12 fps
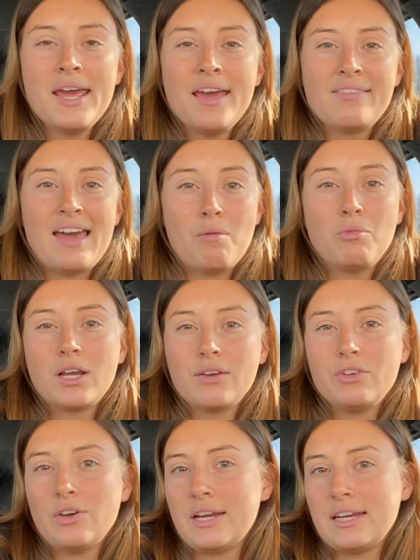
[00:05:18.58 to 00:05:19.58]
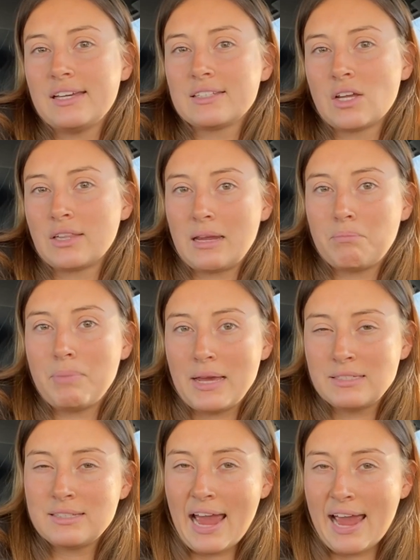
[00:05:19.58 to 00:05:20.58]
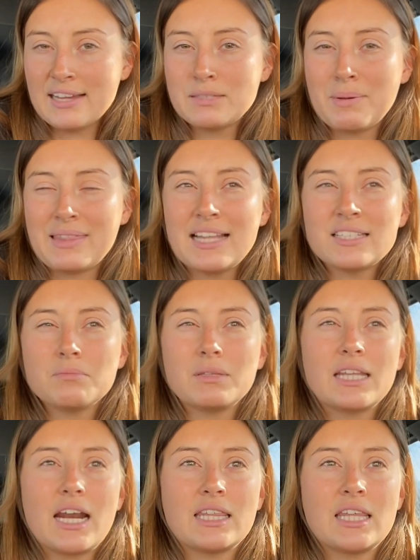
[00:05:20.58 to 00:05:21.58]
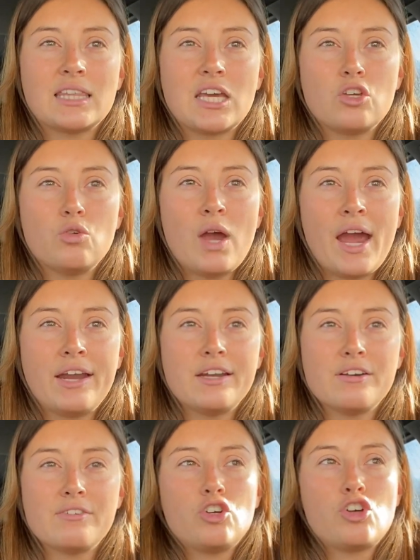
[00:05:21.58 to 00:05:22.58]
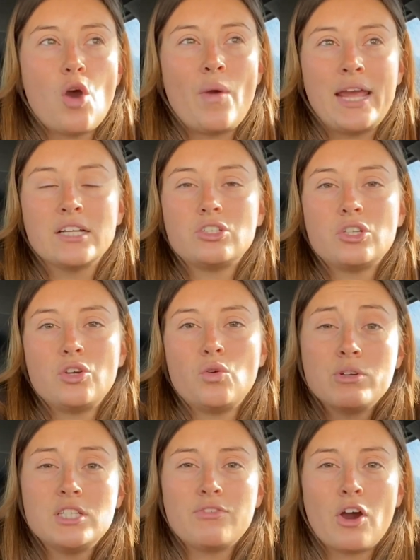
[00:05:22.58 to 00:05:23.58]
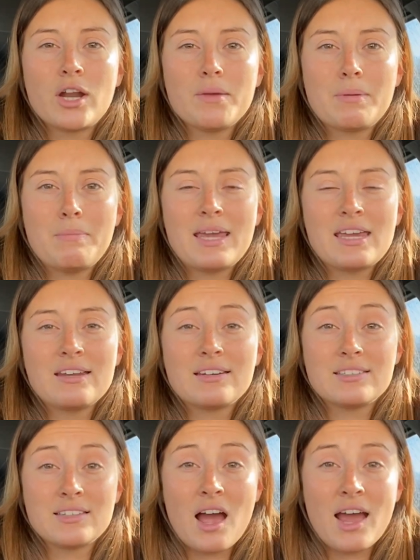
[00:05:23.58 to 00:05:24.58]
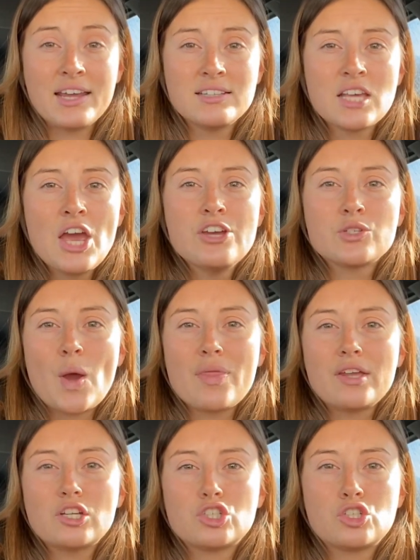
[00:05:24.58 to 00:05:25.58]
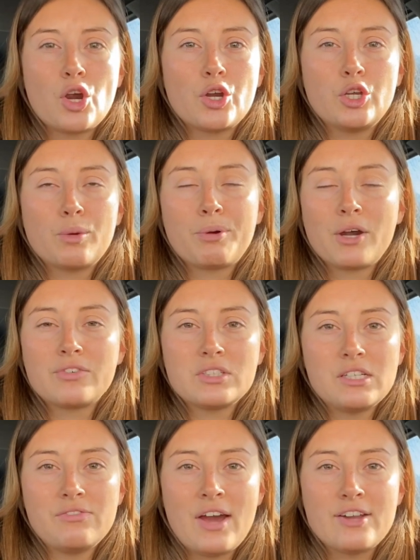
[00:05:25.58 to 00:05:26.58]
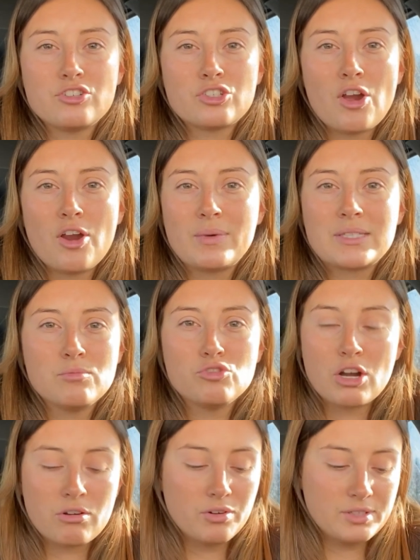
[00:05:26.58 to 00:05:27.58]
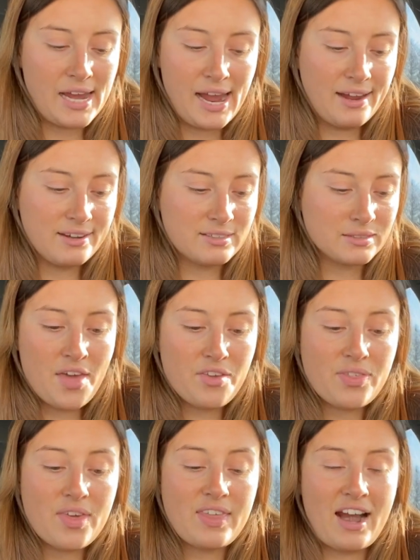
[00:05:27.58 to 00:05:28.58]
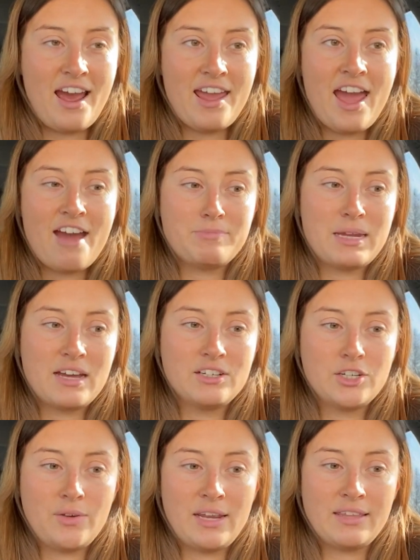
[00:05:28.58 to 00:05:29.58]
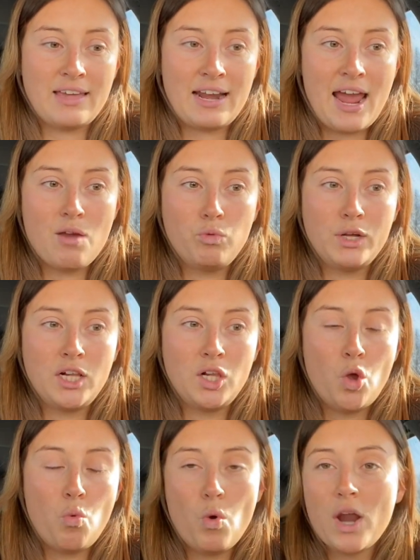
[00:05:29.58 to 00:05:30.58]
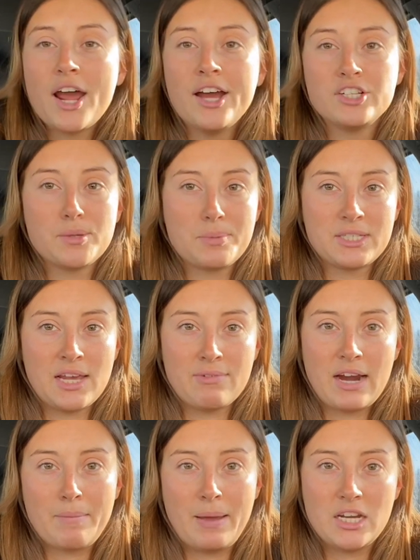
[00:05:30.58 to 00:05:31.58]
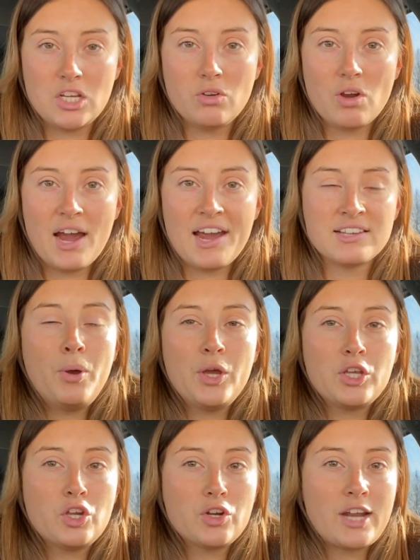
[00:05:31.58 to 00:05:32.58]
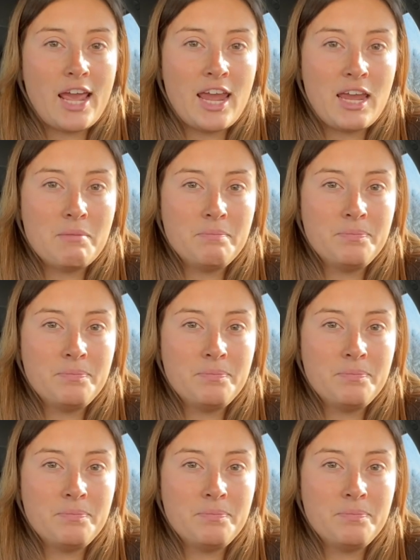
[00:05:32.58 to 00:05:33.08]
that will give you ideas on like best tags. But that's something that I think that you kind of go into once you've already been making designs. So I think to start, you're perfectly fine just going with some general tags. Another thing that I have begun doing that I will 100% recommend to you guys, put your name